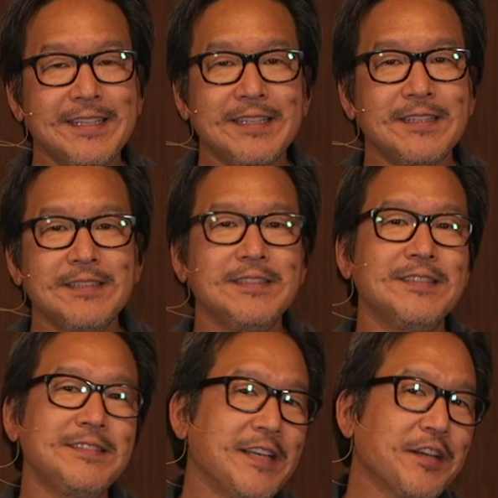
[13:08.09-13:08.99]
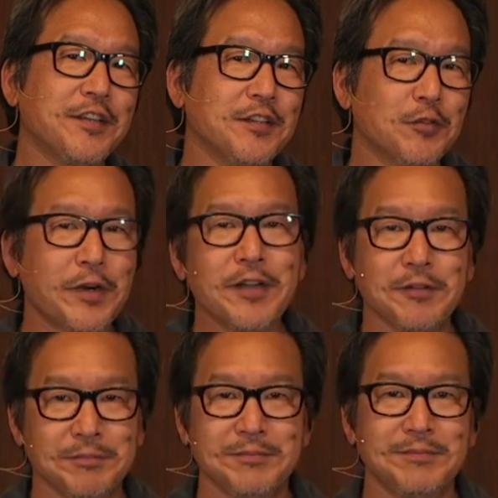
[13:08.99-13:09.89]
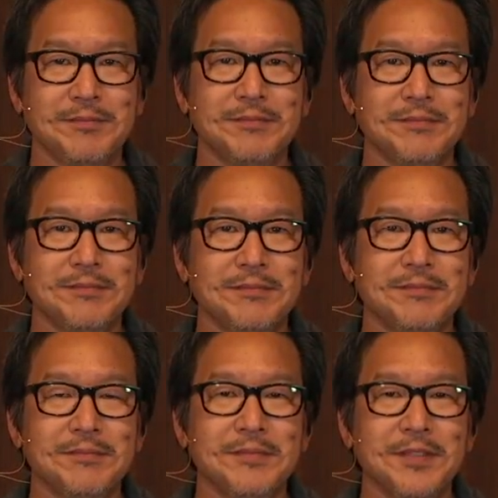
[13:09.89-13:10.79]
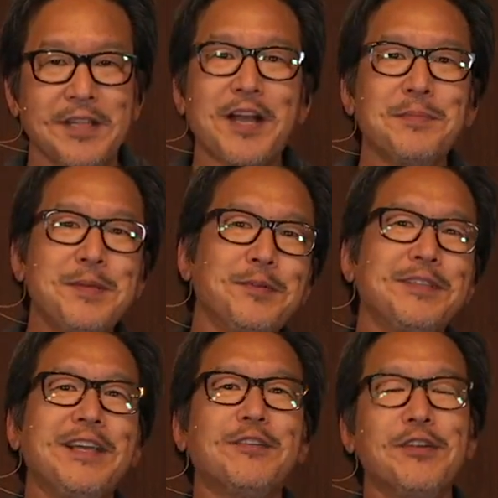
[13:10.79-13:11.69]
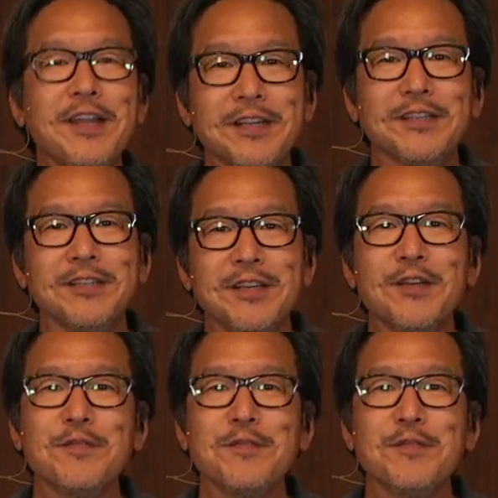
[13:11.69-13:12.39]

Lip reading: in the secular realm. A lot of people take credit